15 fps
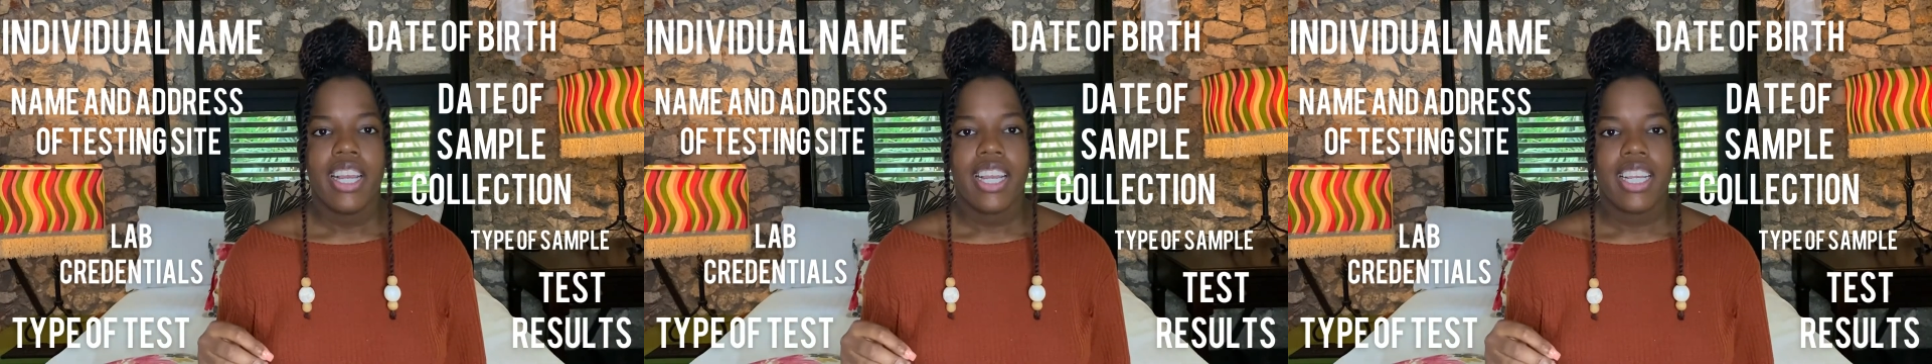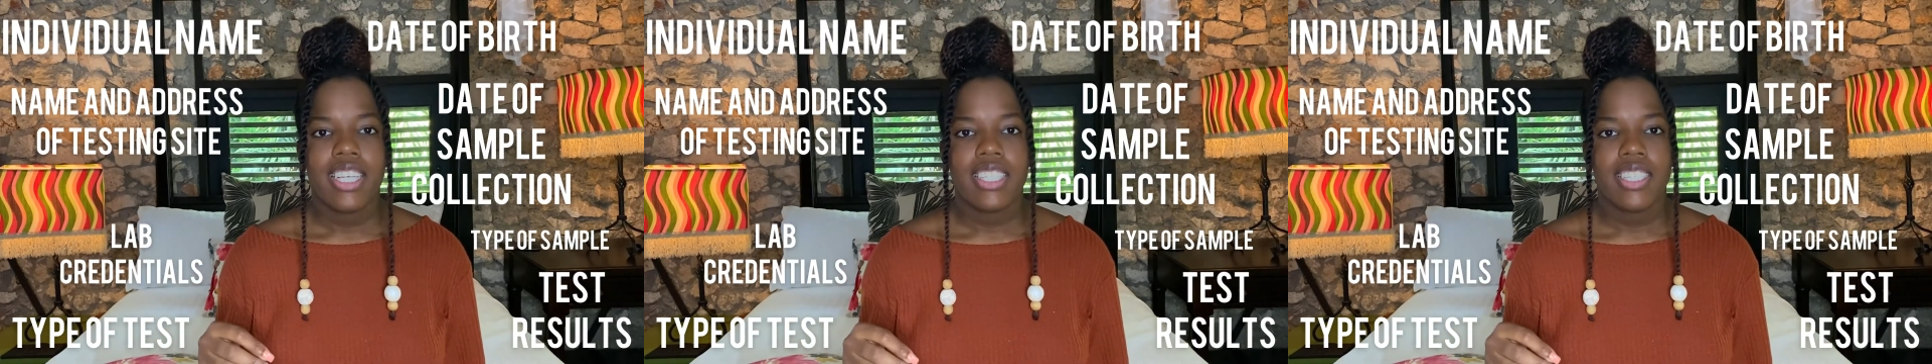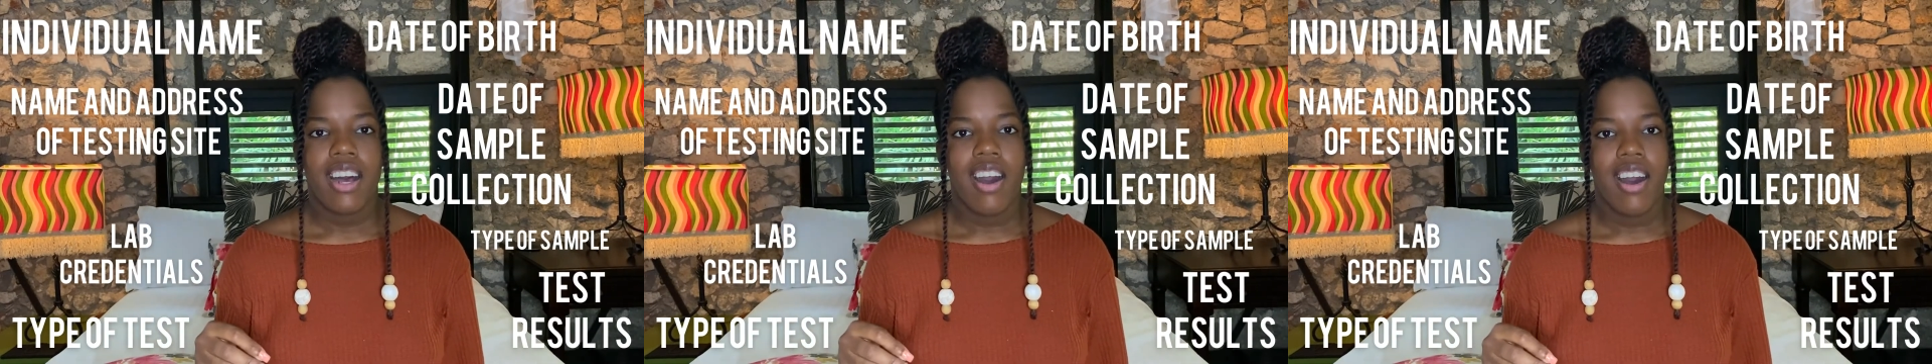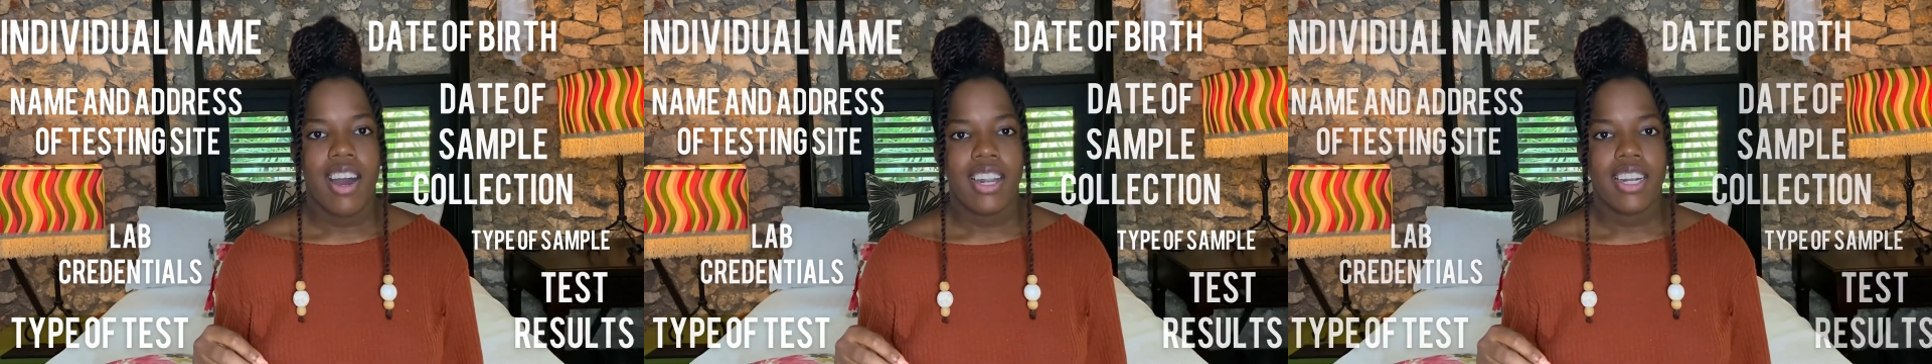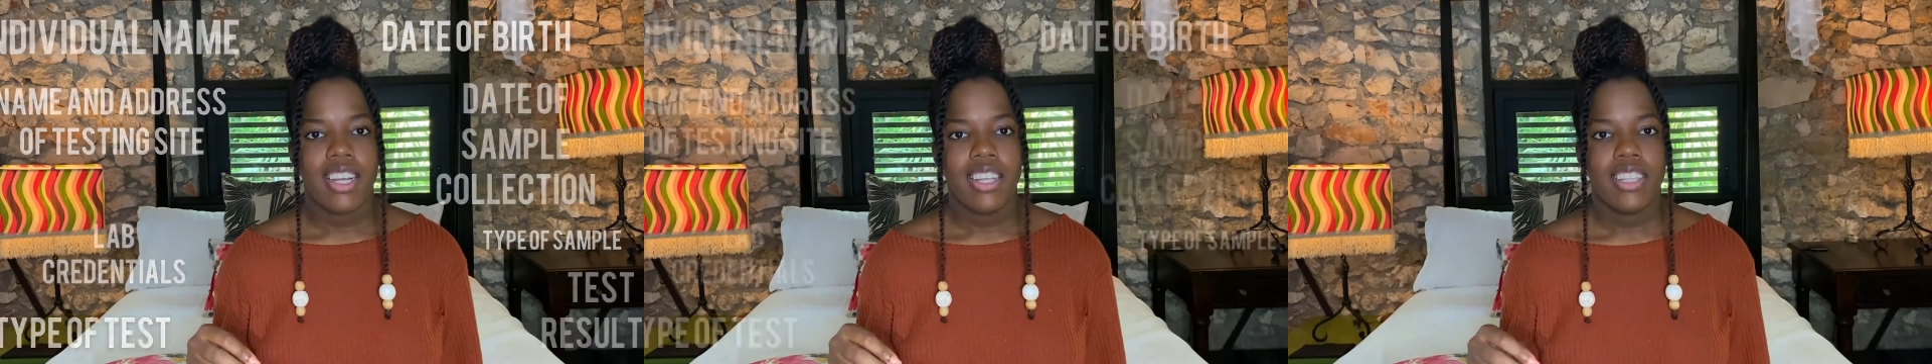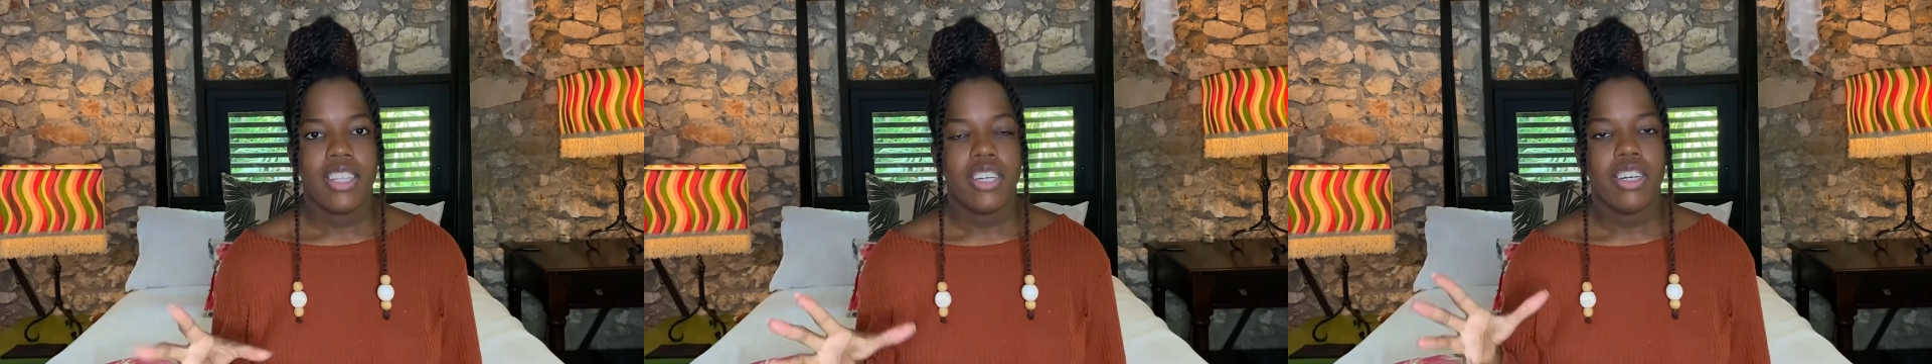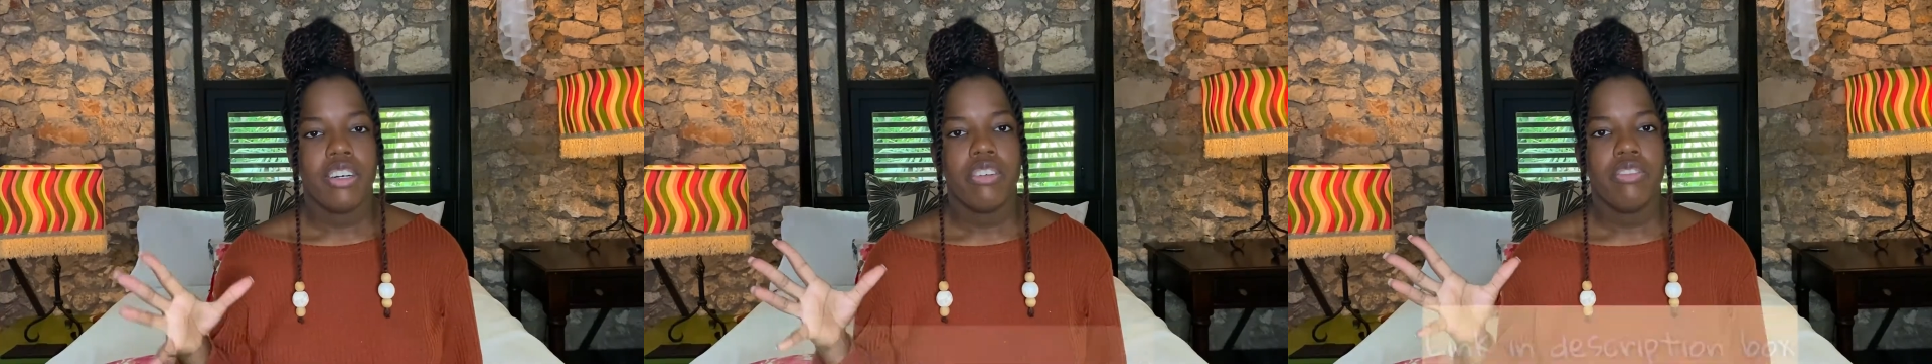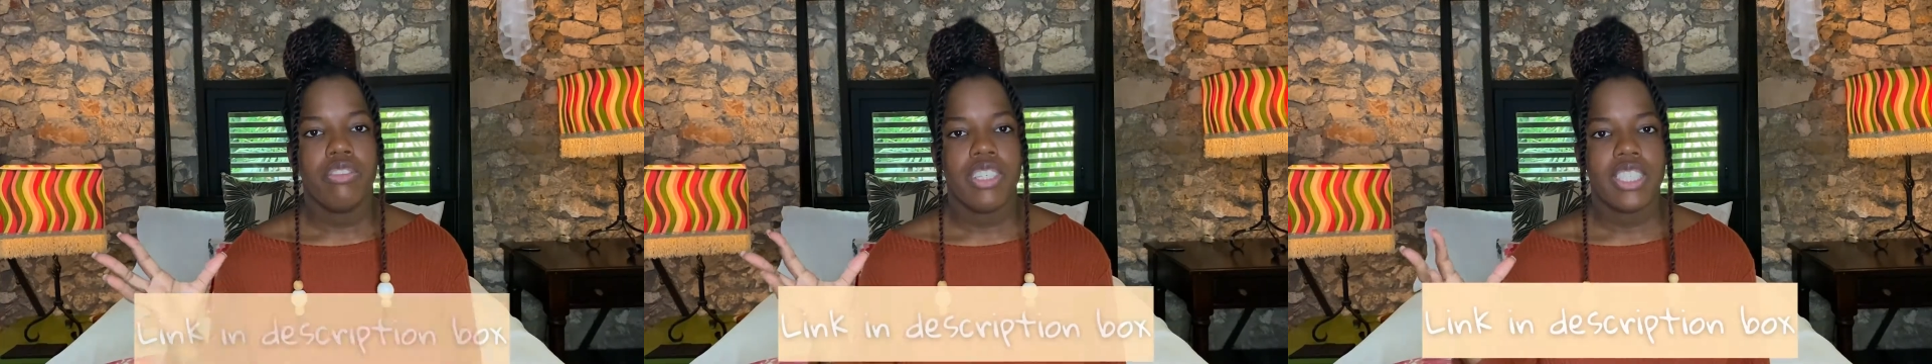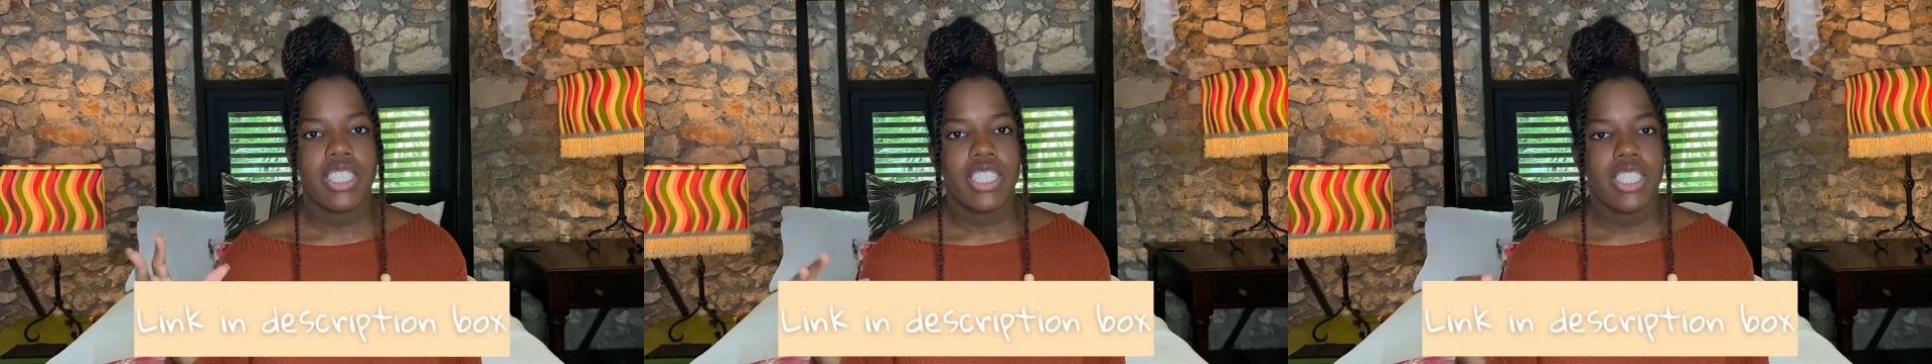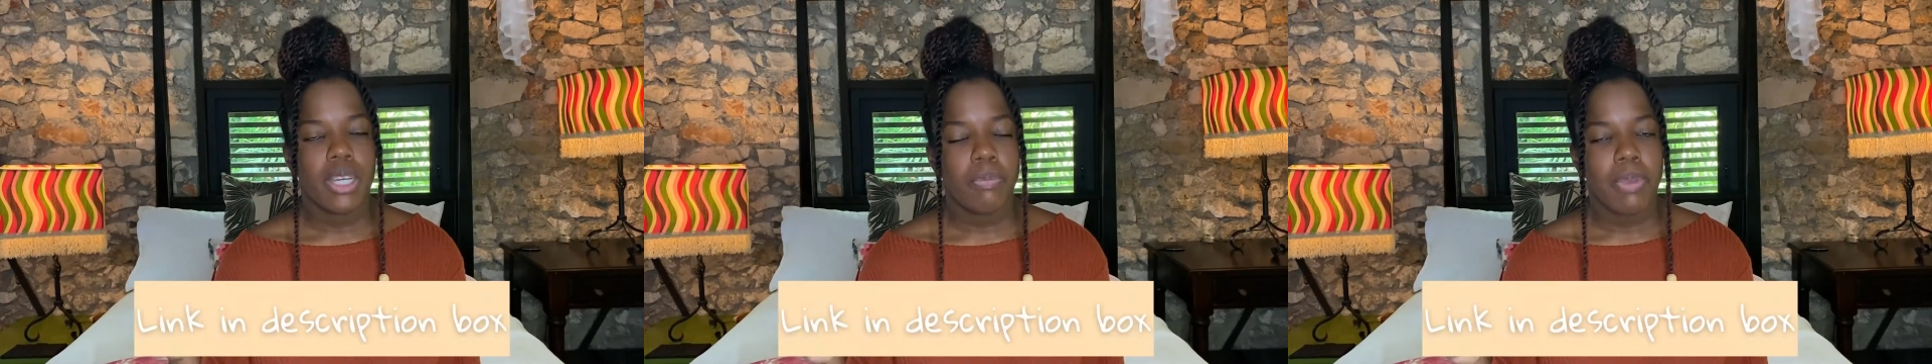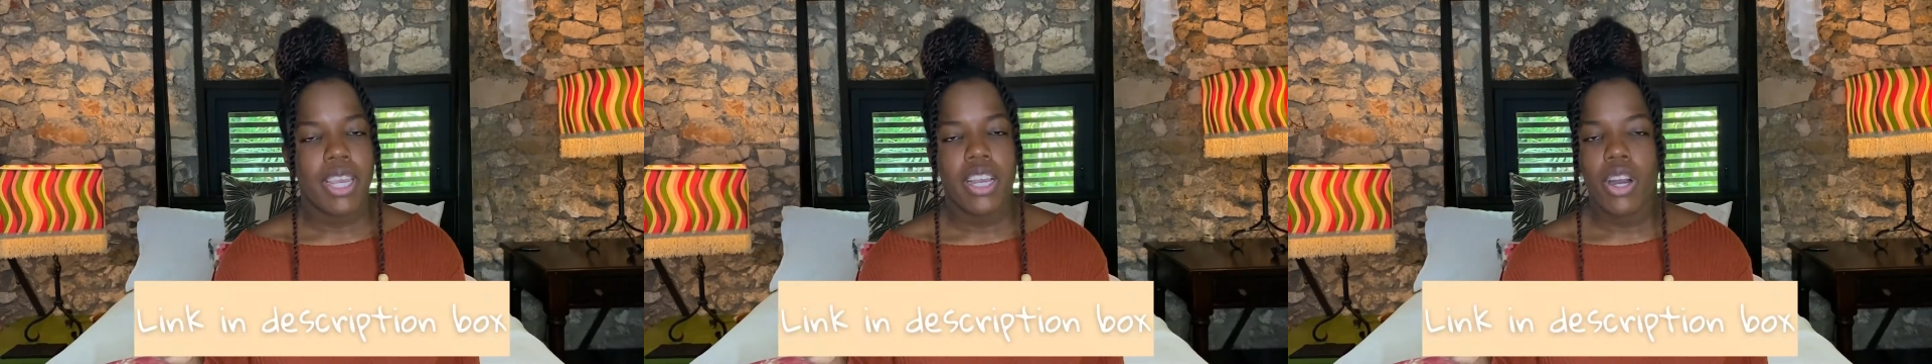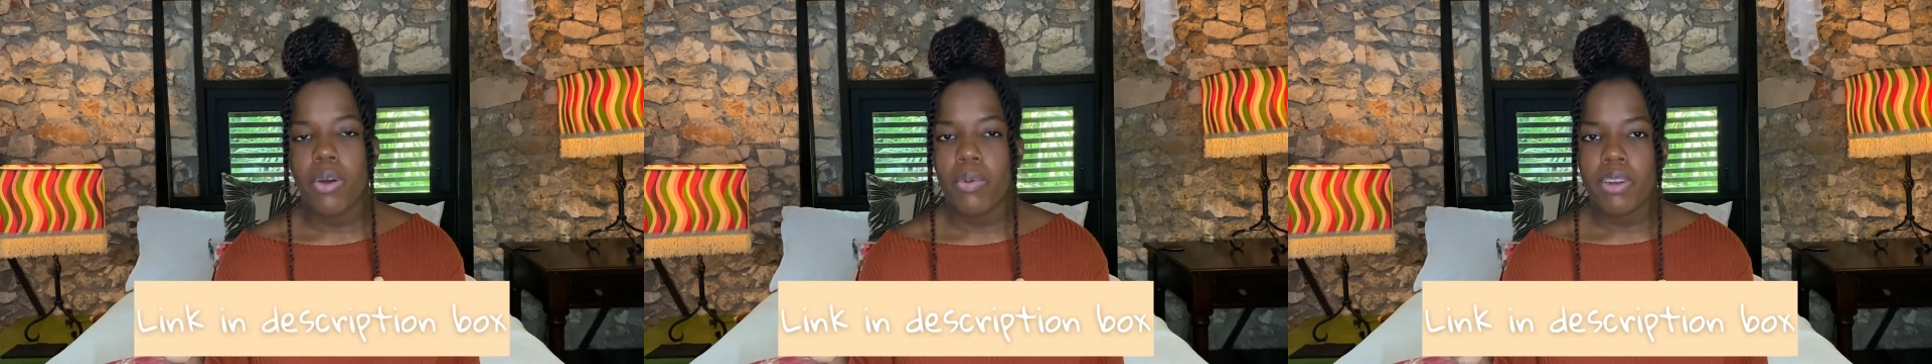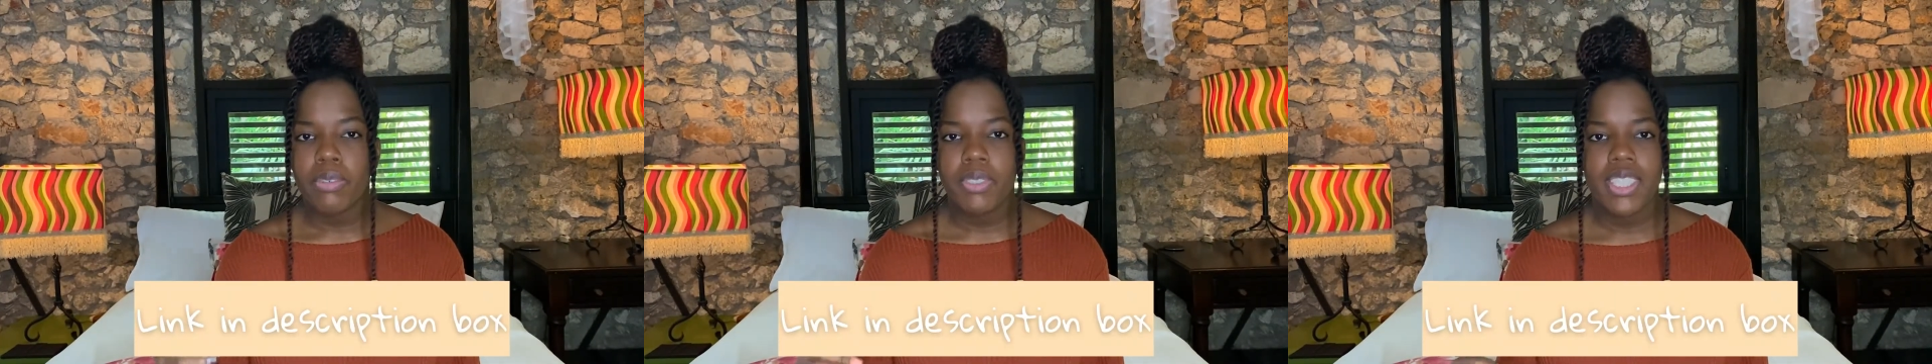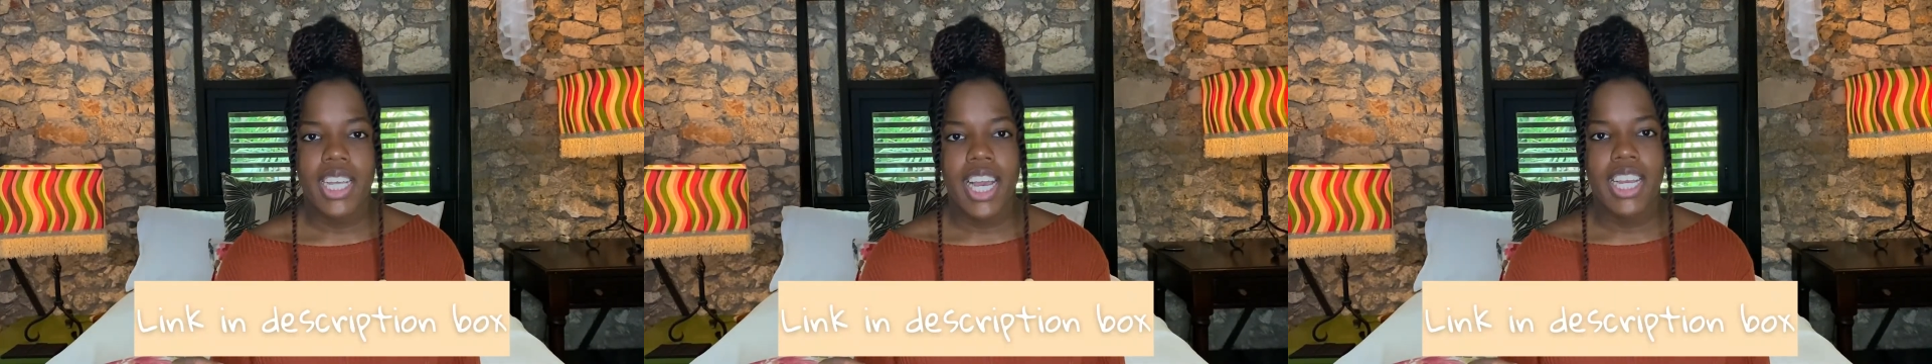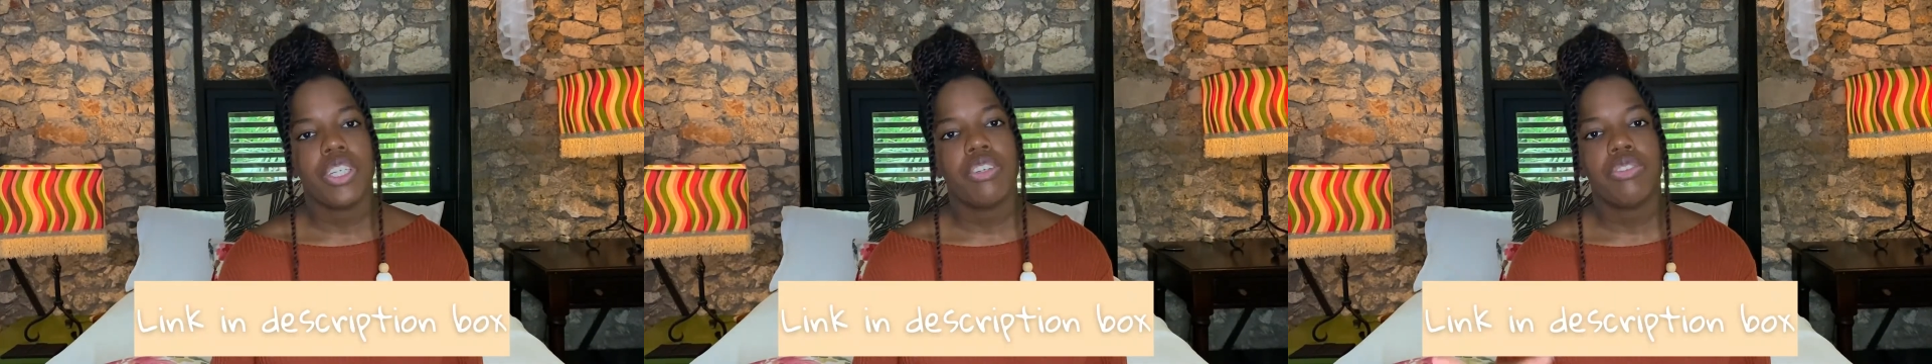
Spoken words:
is on the Visit Jamaica website.